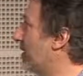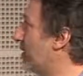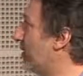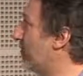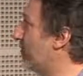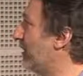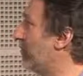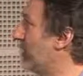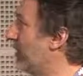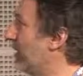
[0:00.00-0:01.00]
some
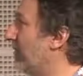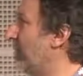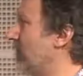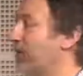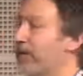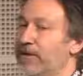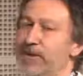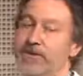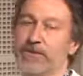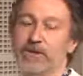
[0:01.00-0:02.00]
people have called
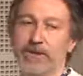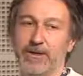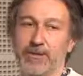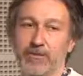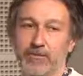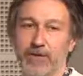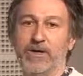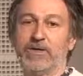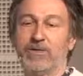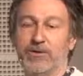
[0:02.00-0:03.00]
the
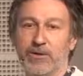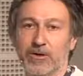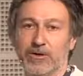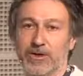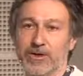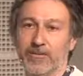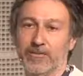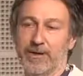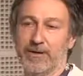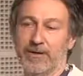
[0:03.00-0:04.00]
Russian doll
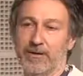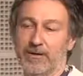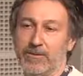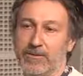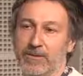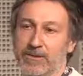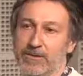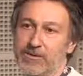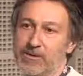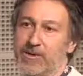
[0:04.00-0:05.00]

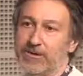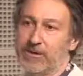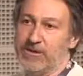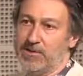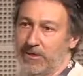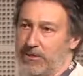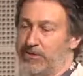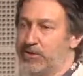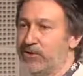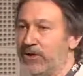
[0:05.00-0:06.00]
strategy,
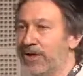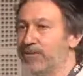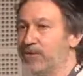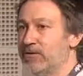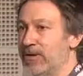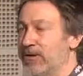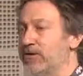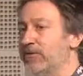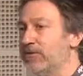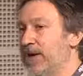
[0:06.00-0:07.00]
because you encapsulate
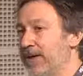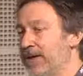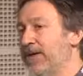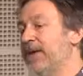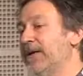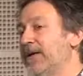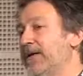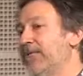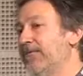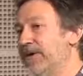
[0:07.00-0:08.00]
your drug
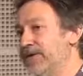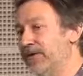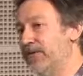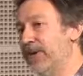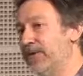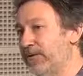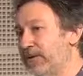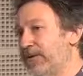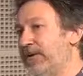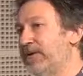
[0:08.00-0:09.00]
in a first
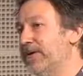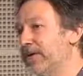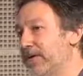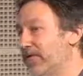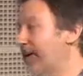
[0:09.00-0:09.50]
nanovector, then in another